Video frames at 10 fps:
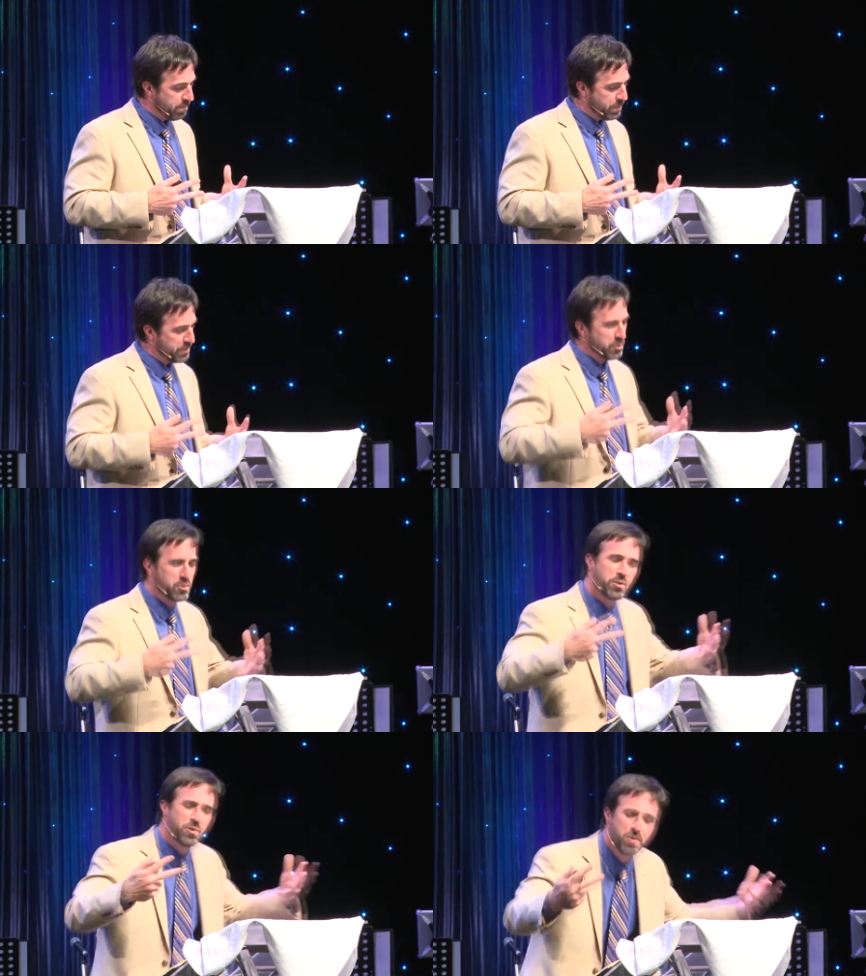But the
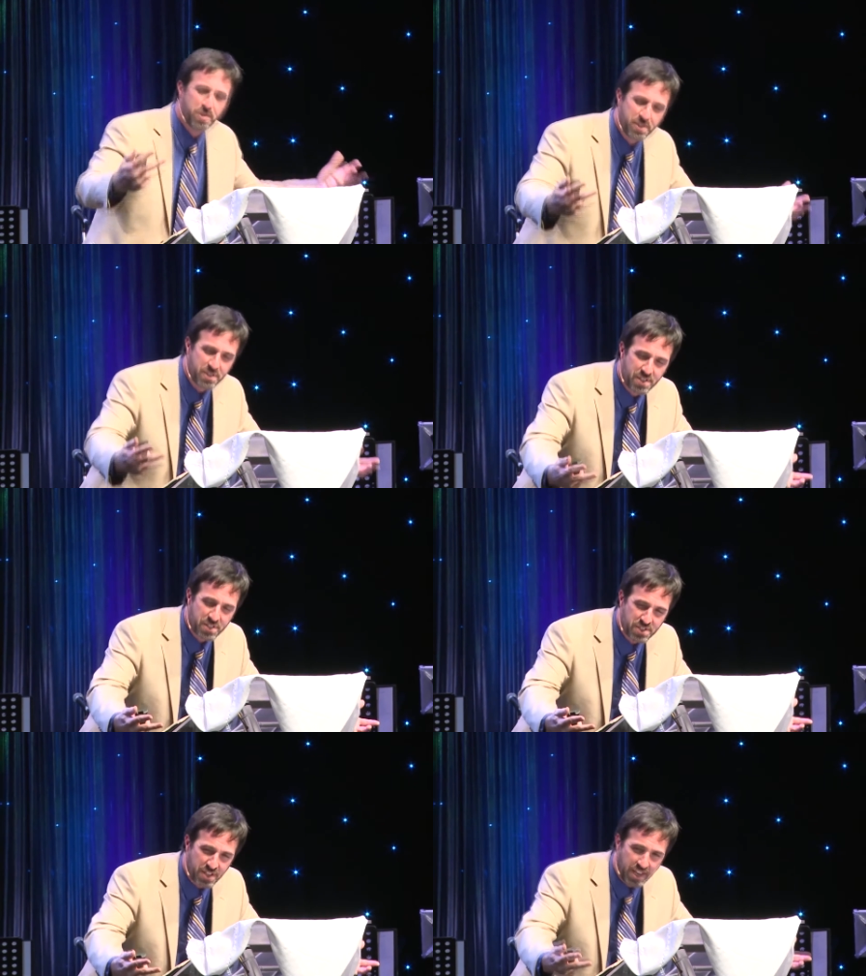truth is the
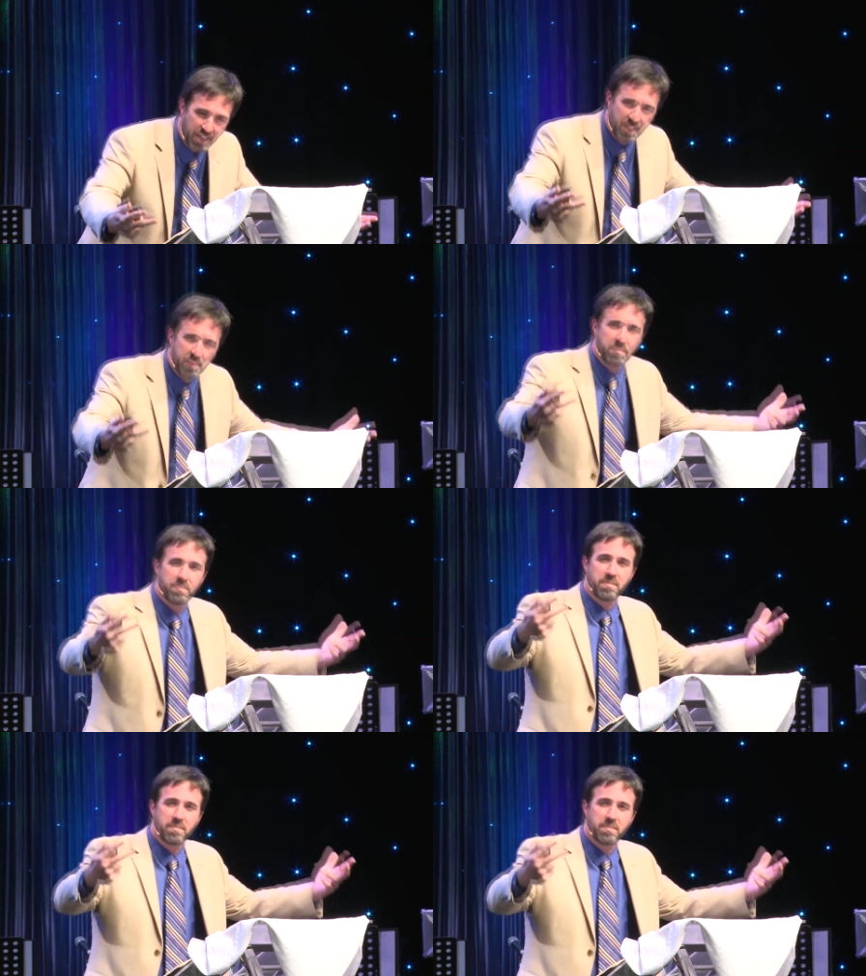same.